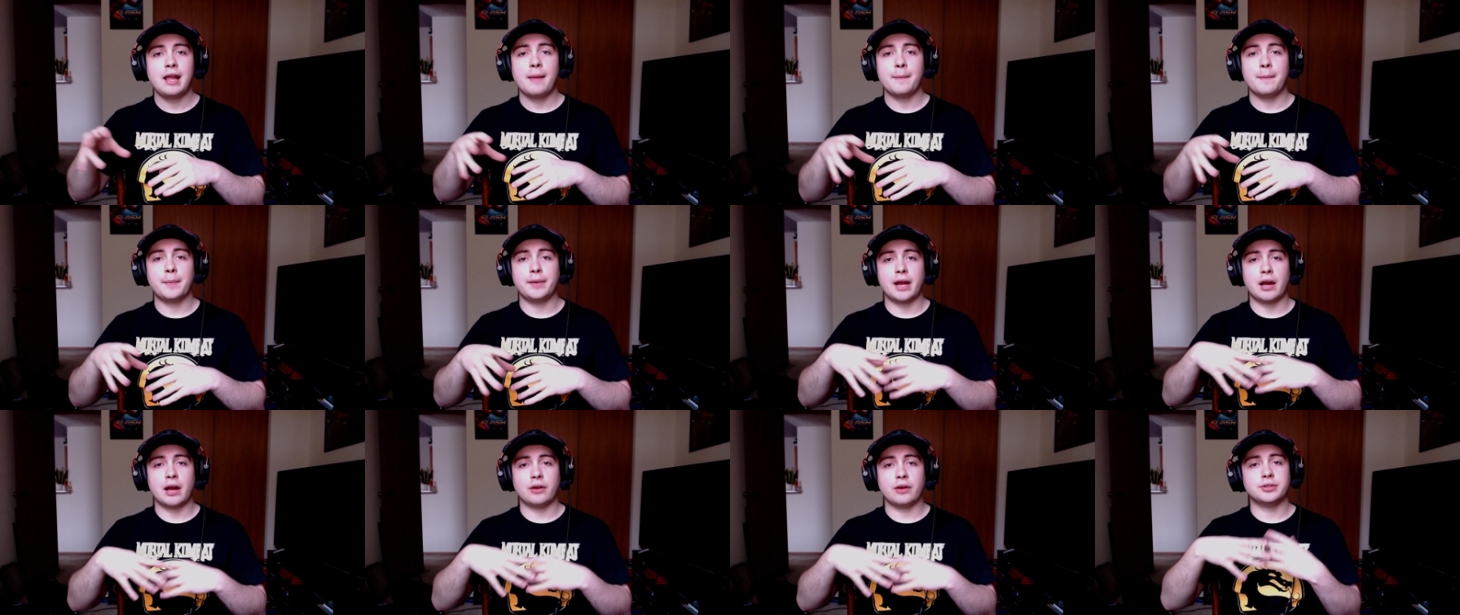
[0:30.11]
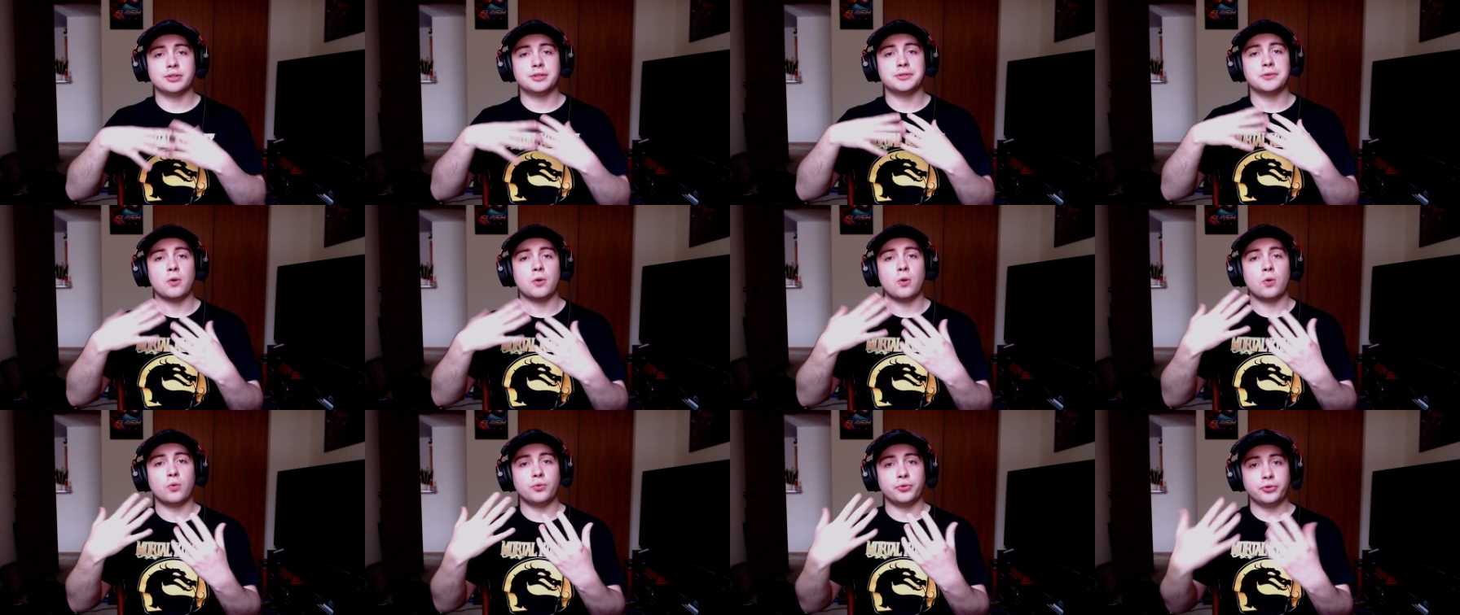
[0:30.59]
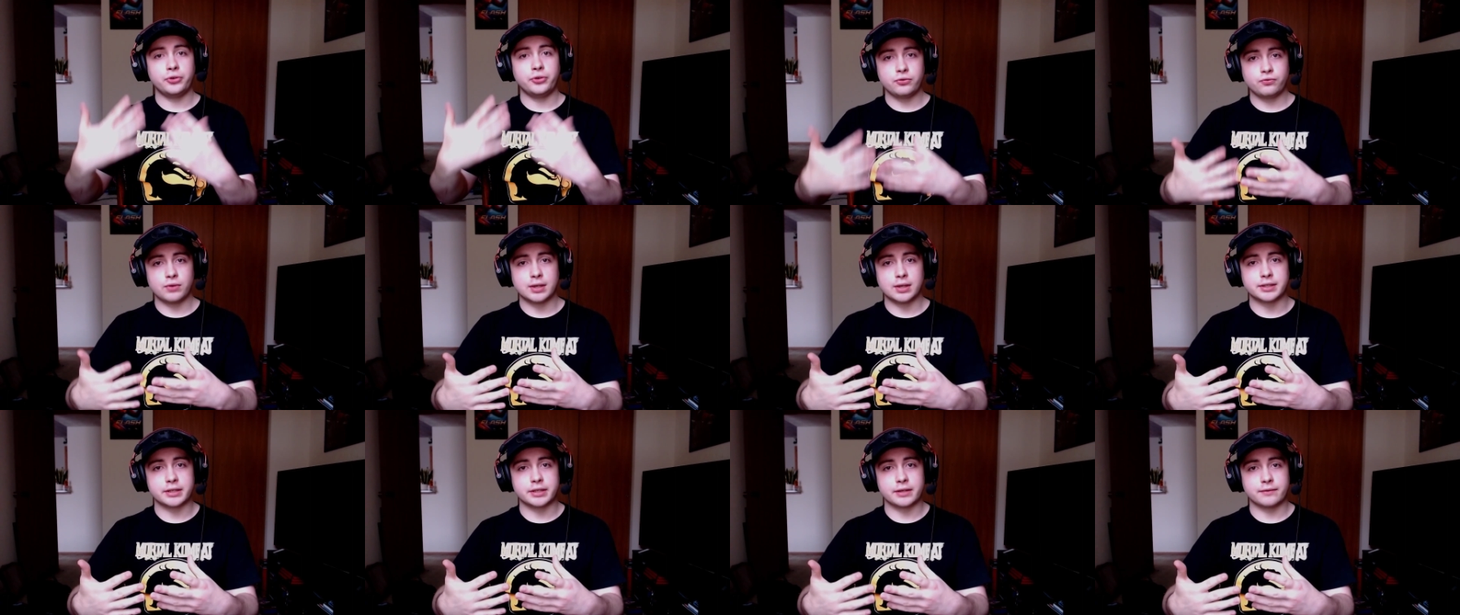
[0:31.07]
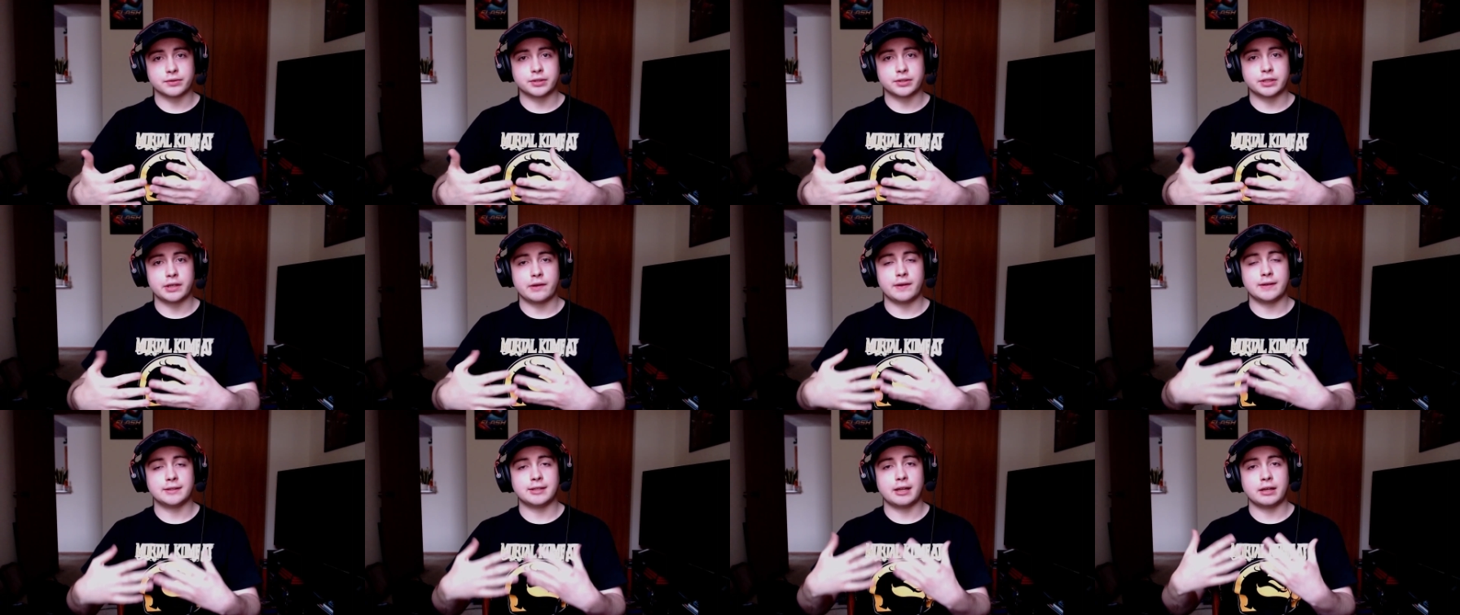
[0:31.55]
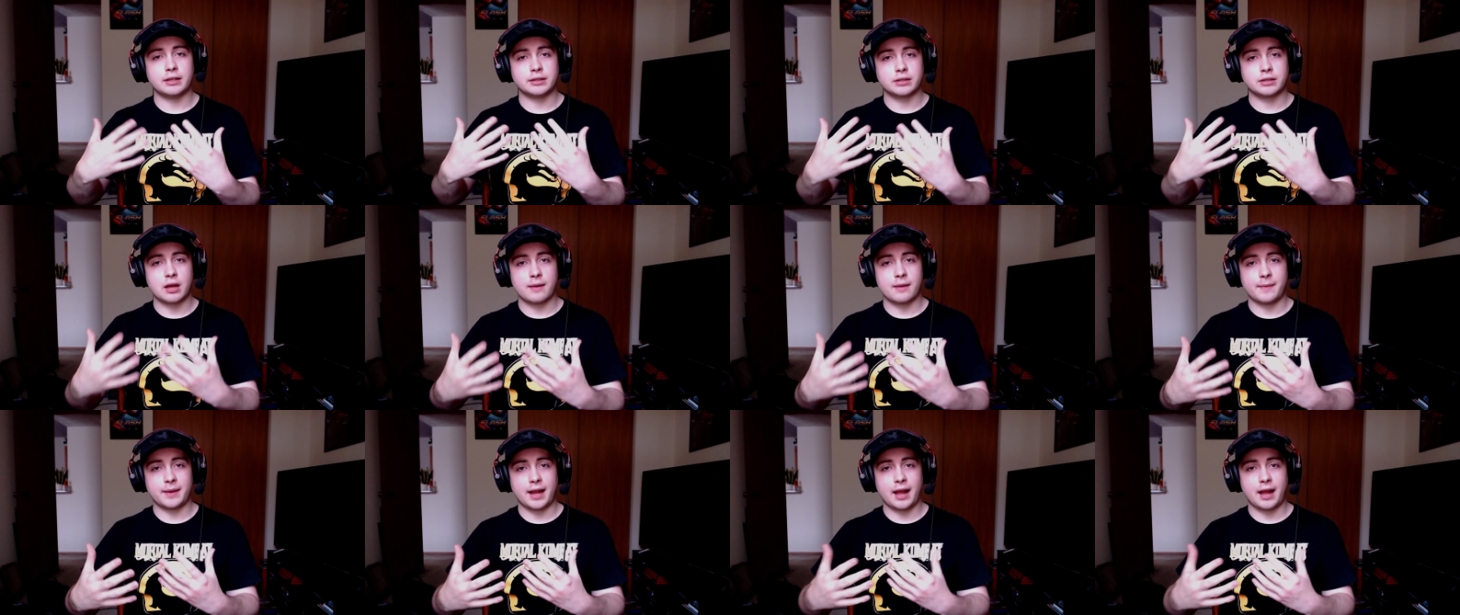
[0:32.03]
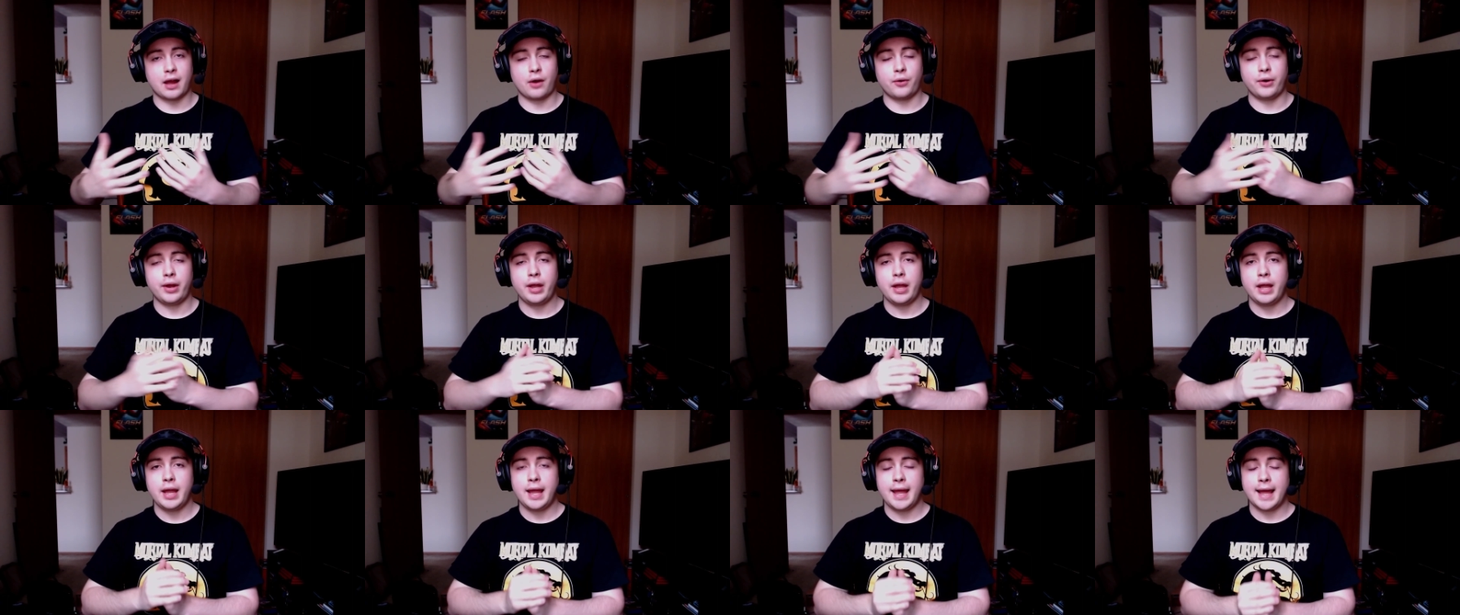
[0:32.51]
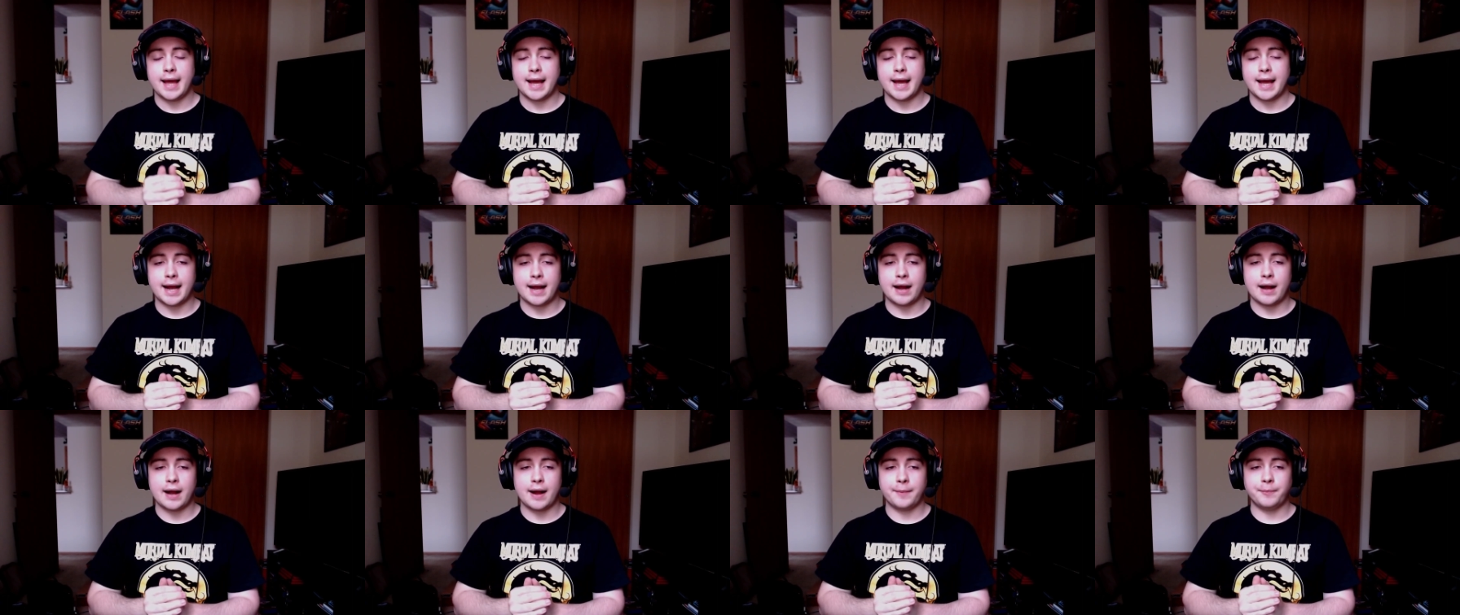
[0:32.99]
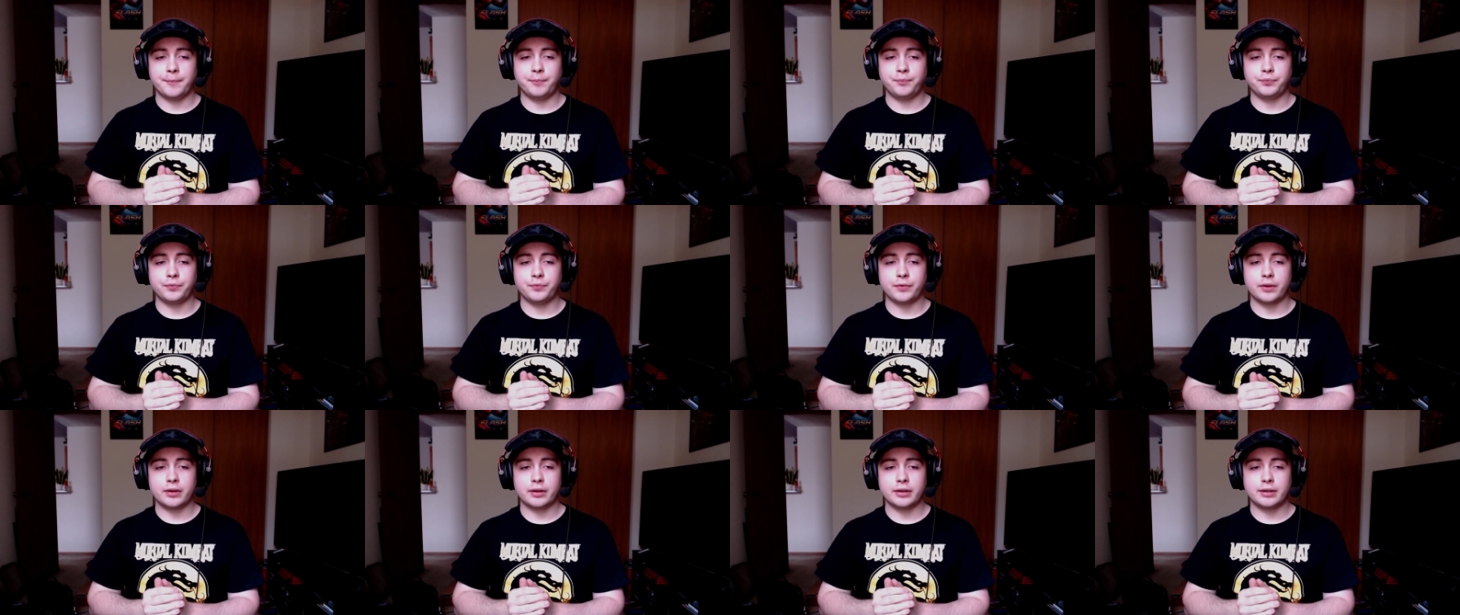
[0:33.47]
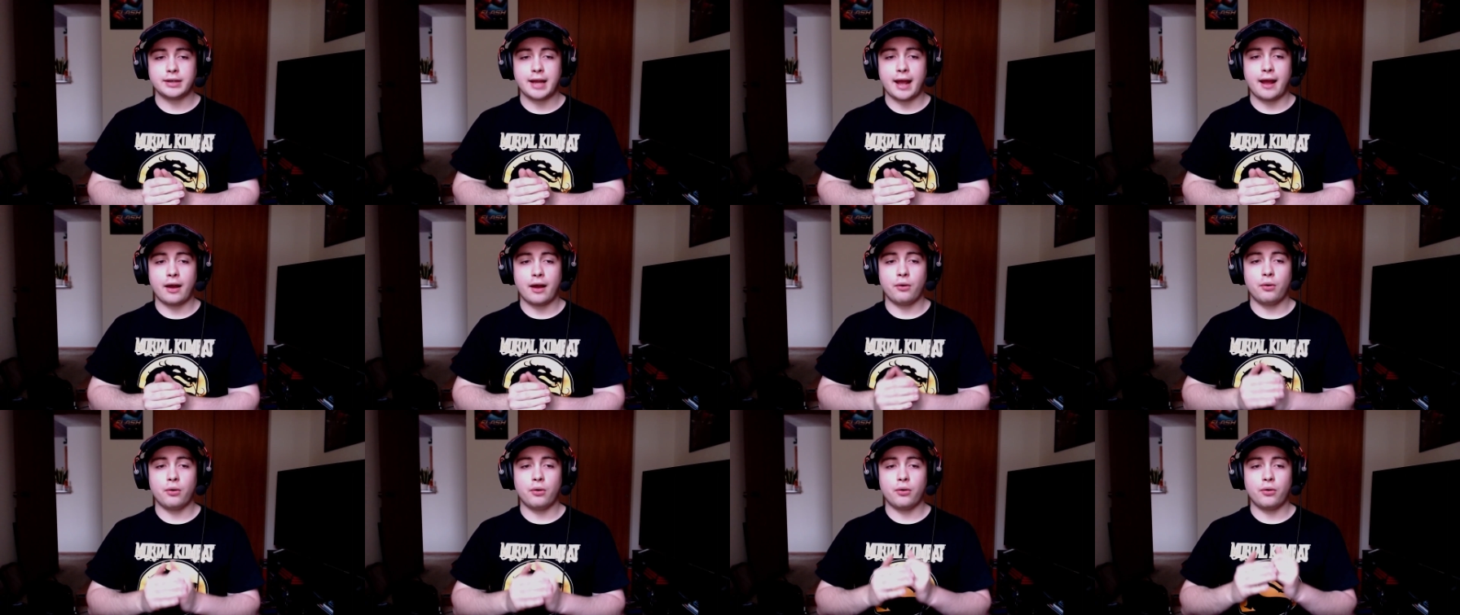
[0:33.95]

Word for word: but now this is a whole new Resident Evil series that is coming out. Um, now,